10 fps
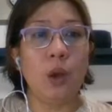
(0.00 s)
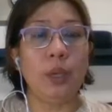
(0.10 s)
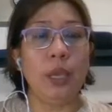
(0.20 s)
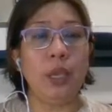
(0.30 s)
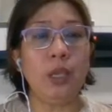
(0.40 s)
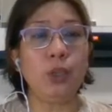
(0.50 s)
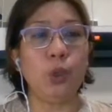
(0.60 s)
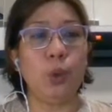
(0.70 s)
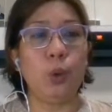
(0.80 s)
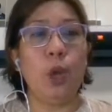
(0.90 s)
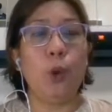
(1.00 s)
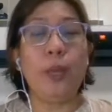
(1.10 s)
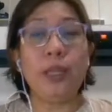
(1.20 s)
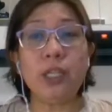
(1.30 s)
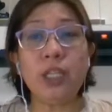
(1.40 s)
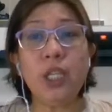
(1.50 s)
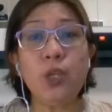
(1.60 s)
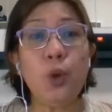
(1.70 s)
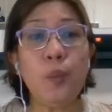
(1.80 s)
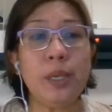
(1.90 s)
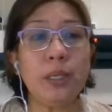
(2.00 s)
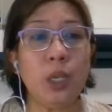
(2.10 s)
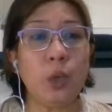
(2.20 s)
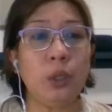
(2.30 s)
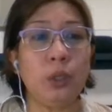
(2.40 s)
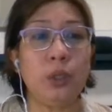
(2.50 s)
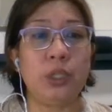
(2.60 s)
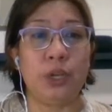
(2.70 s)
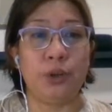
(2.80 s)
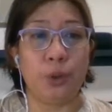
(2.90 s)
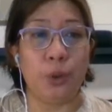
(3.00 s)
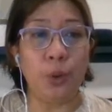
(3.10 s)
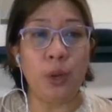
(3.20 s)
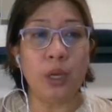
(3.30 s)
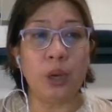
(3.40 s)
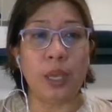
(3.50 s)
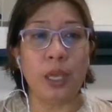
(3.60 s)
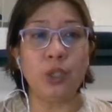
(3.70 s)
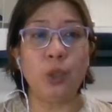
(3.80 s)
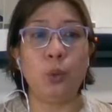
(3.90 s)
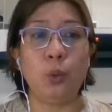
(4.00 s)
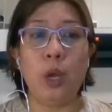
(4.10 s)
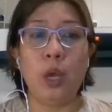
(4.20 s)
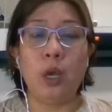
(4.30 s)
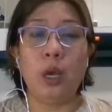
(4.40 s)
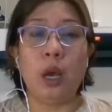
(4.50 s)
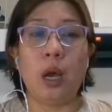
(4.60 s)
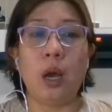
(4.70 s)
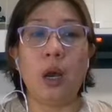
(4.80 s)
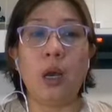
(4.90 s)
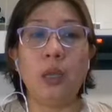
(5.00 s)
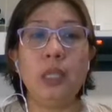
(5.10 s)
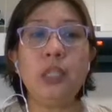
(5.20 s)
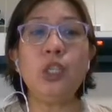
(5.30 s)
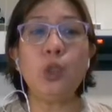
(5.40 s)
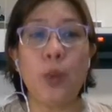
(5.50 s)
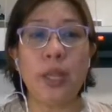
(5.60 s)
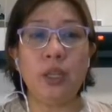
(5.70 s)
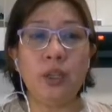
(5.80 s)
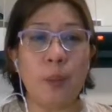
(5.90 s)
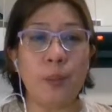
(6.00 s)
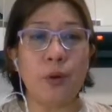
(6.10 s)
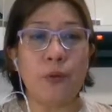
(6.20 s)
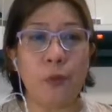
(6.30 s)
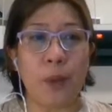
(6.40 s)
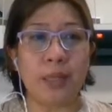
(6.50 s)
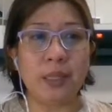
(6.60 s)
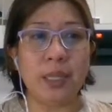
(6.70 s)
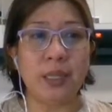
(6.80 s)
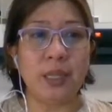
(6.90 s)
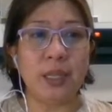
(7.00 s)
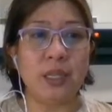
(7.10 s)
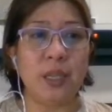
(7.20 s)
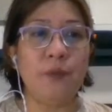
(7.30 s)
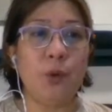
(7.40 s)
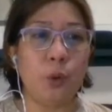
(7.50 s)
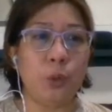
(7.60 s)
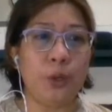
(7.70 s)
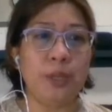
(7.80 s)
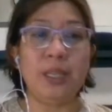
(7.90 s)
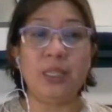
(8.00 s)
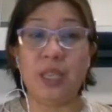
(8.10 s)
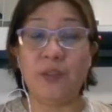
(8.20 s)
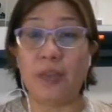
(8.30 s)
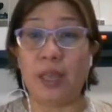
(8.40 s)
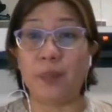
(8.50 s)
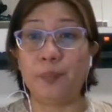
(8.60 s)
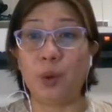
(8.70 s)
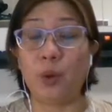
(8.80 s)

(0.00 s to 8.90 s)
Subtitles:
Okay, so when the syndrome is equal to 0, okay, so this is when the number of ones in the received code word is even.